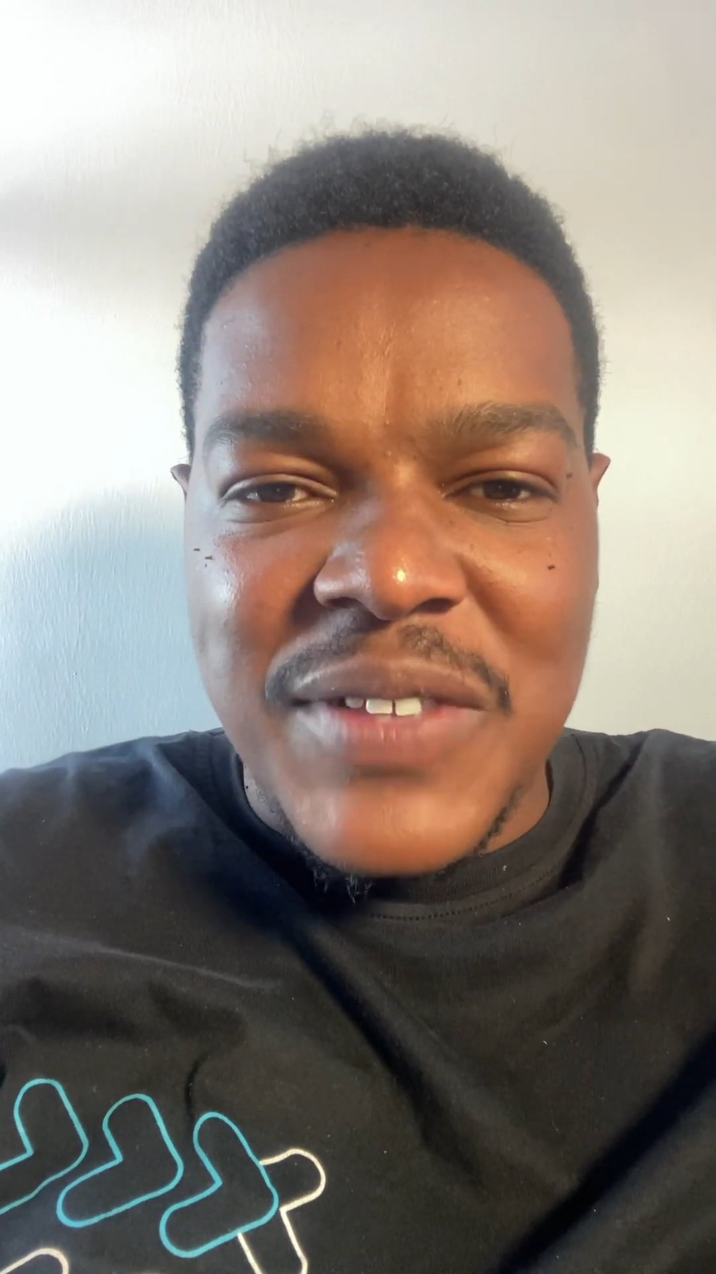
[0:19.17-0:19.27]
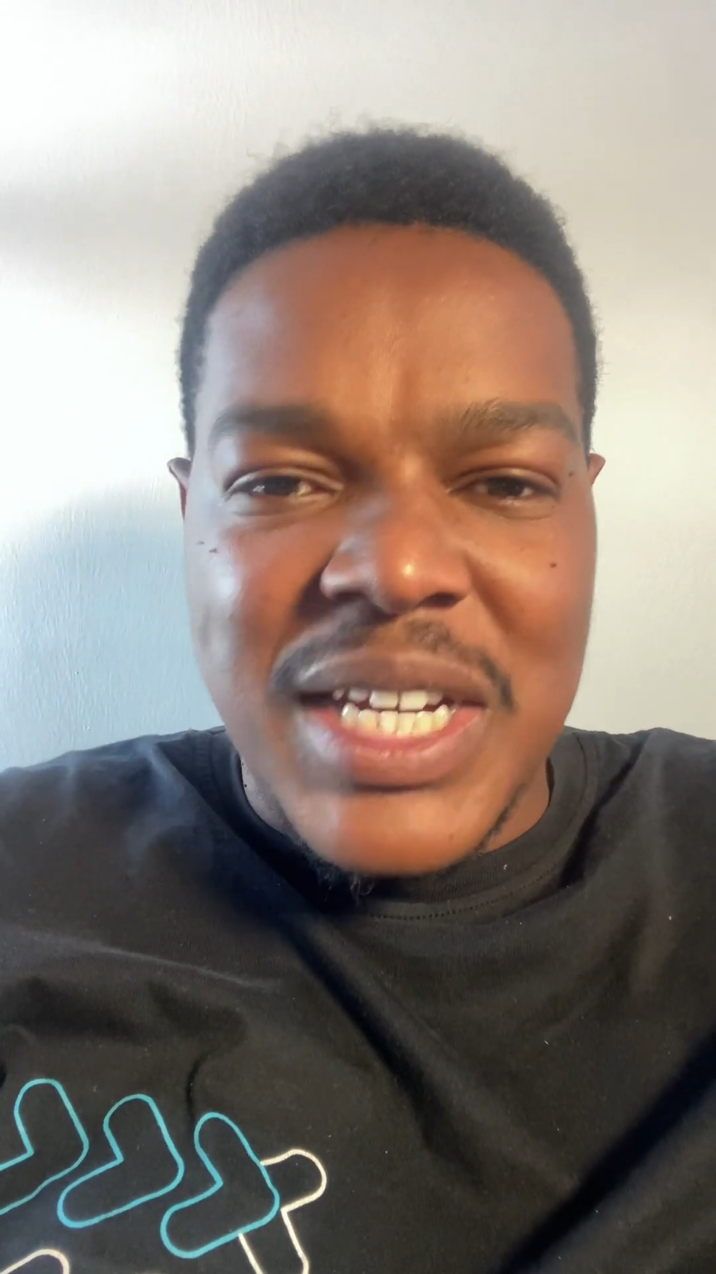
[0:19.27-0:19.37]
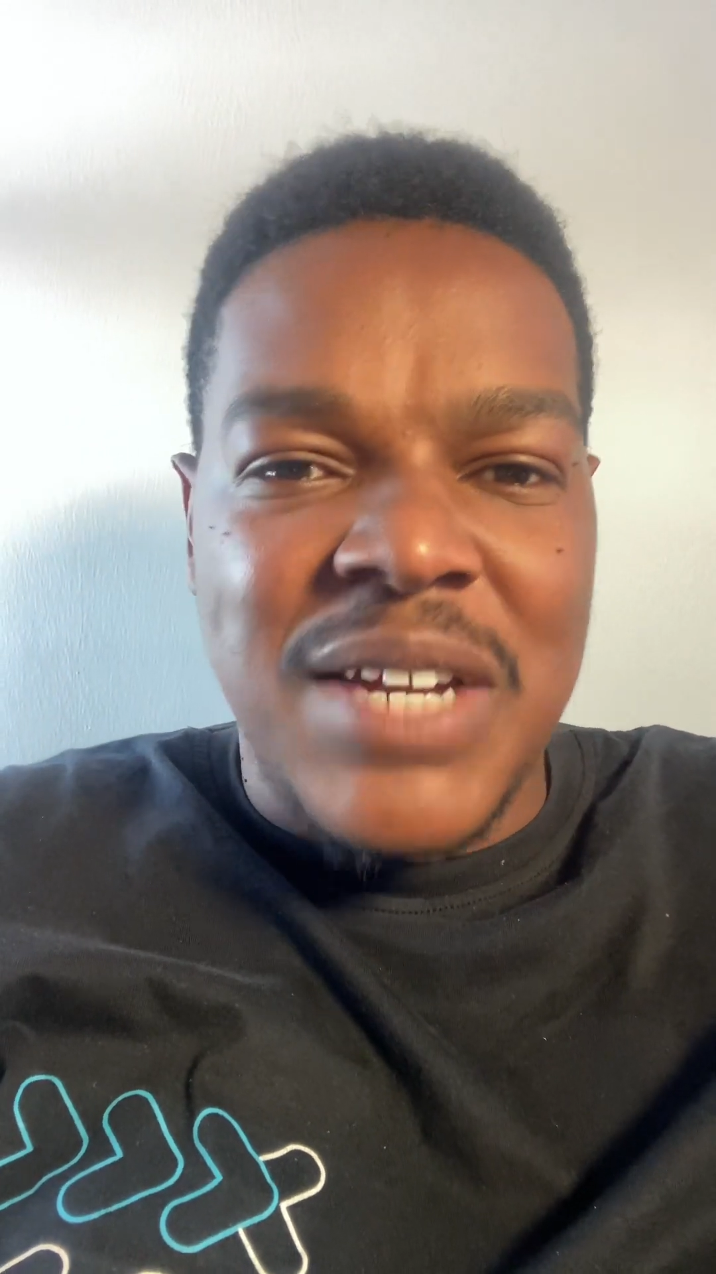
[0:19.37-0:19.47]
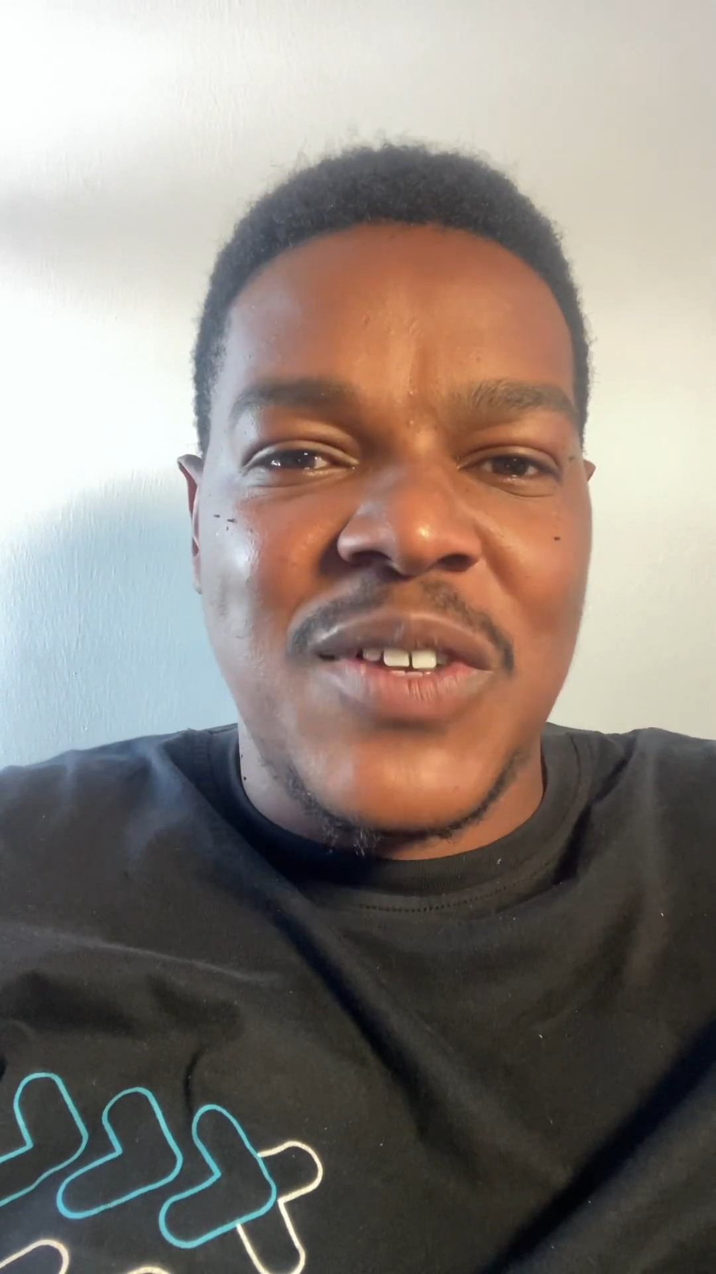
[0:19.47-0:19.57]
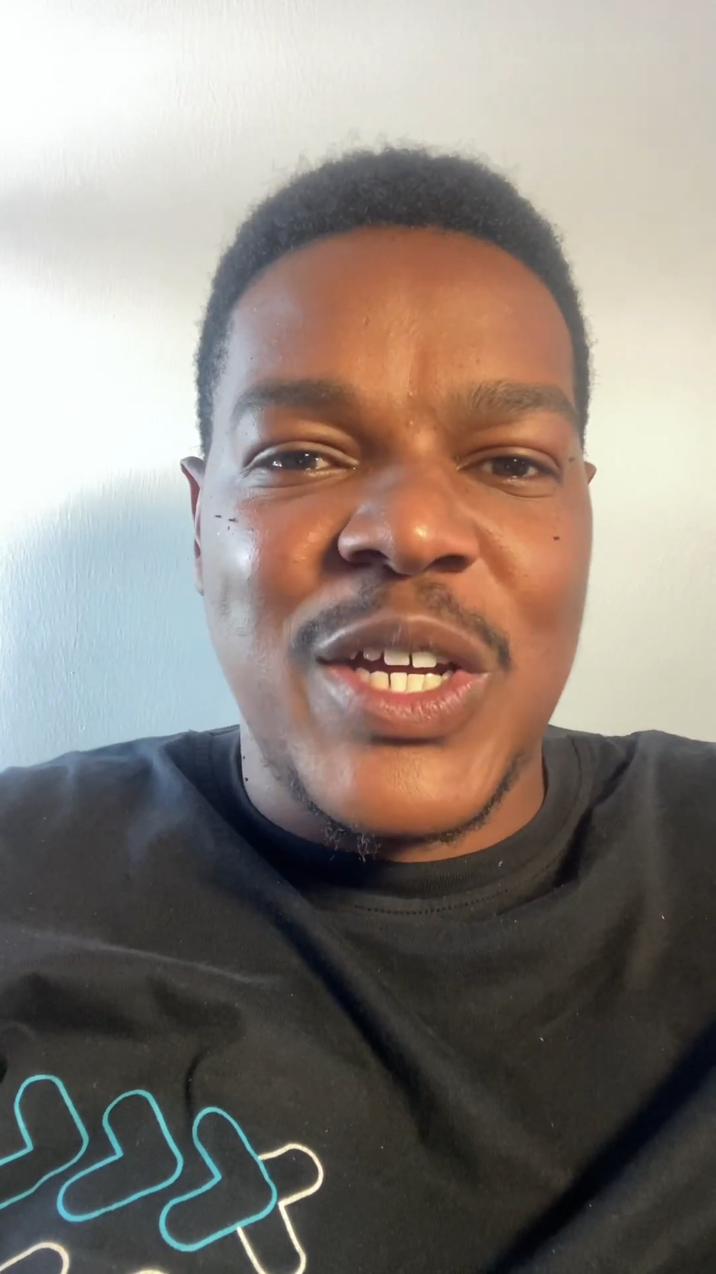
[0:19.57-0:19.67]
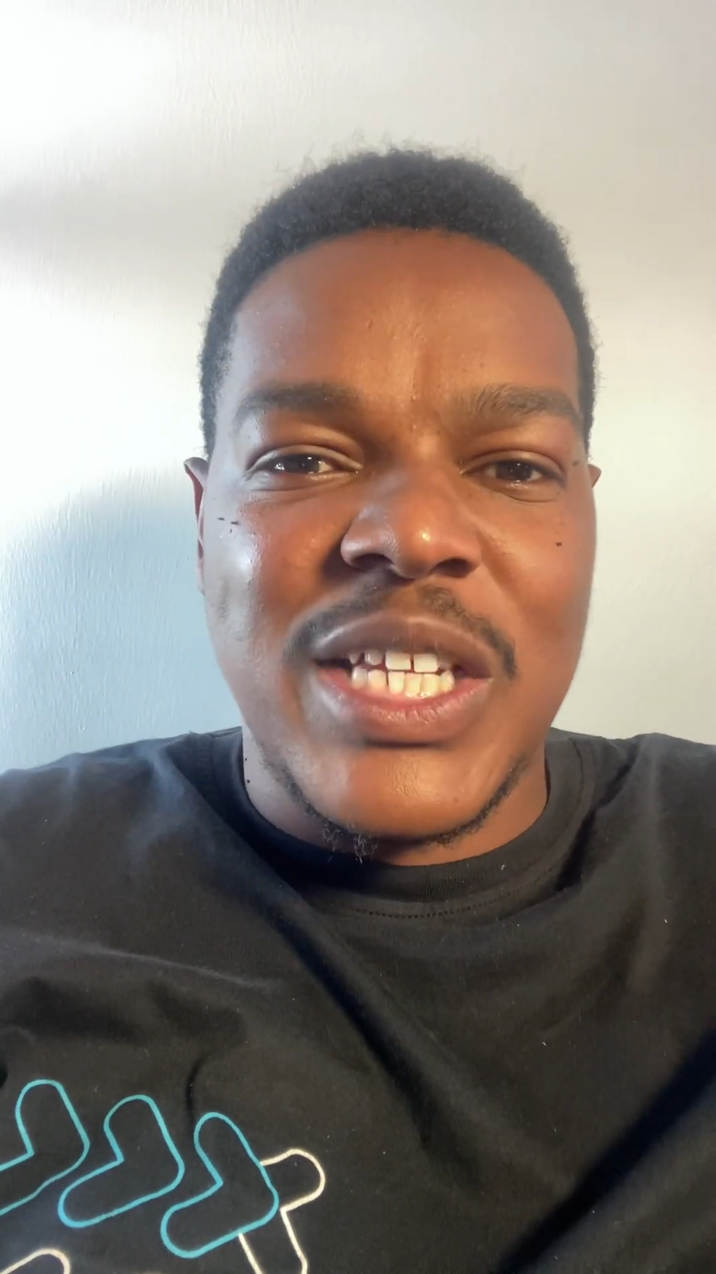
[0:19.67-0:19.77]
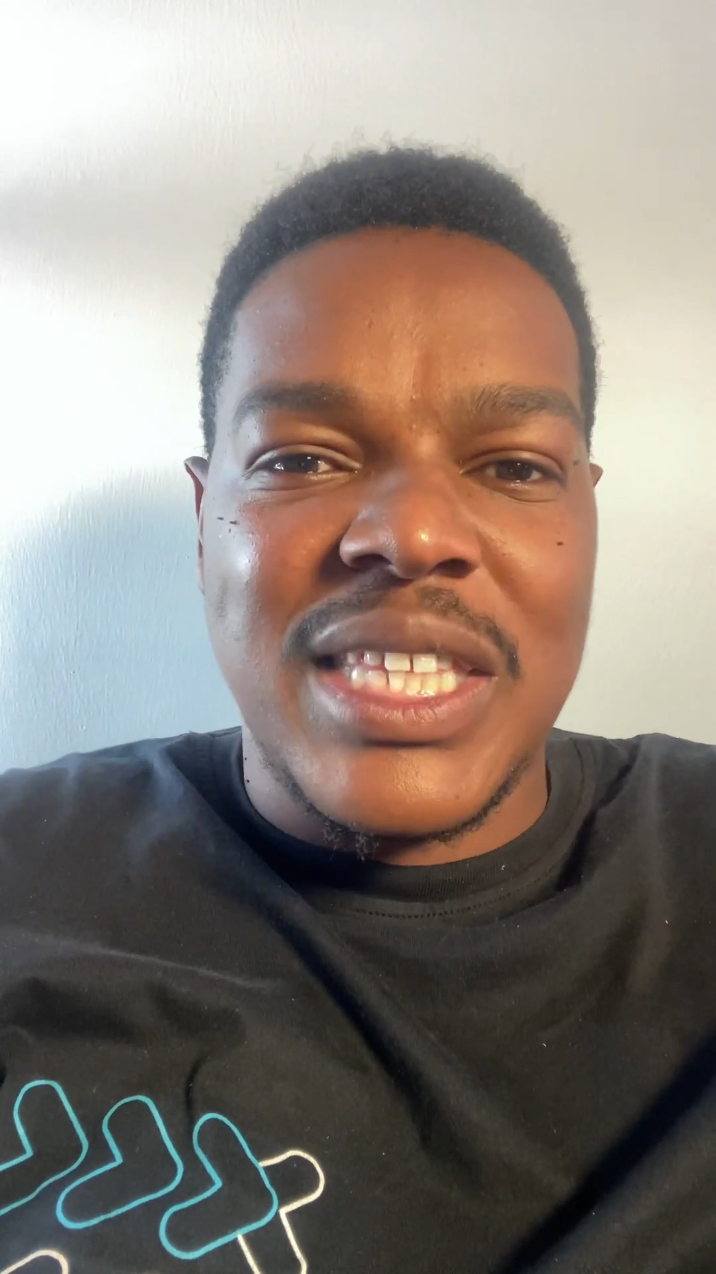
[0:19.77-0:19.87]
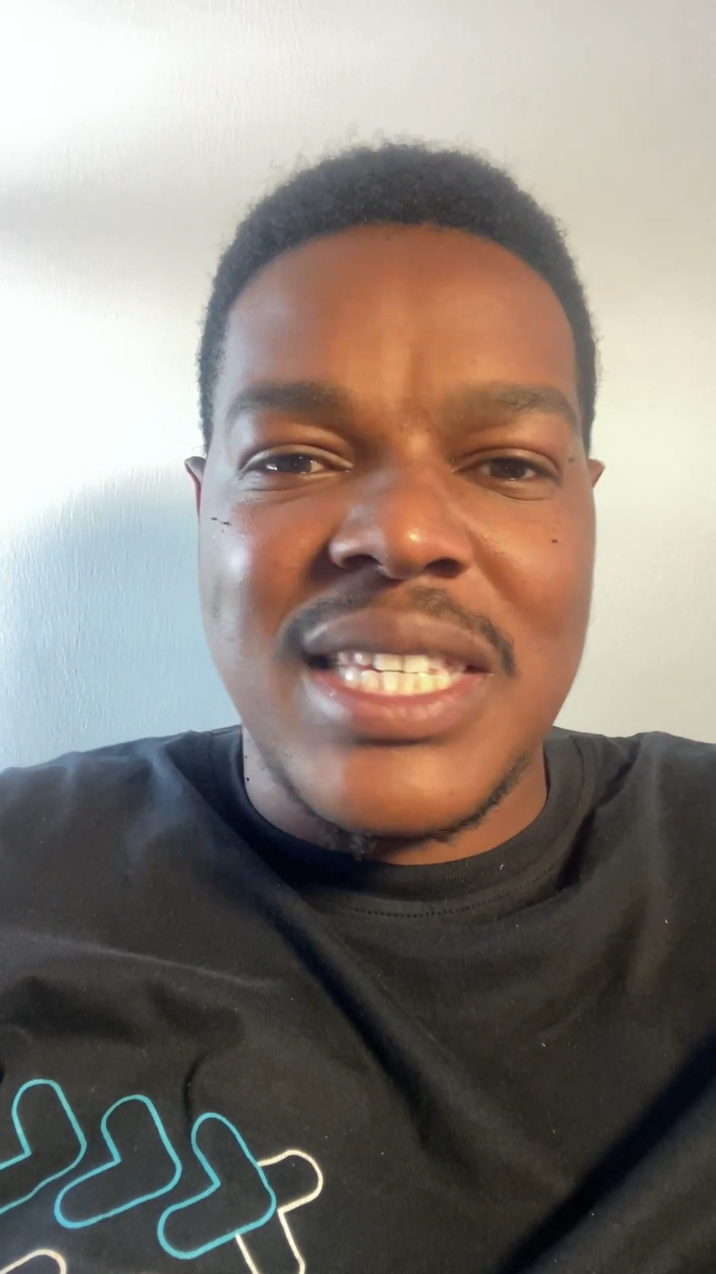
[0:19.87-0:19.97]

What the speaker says: that I've learned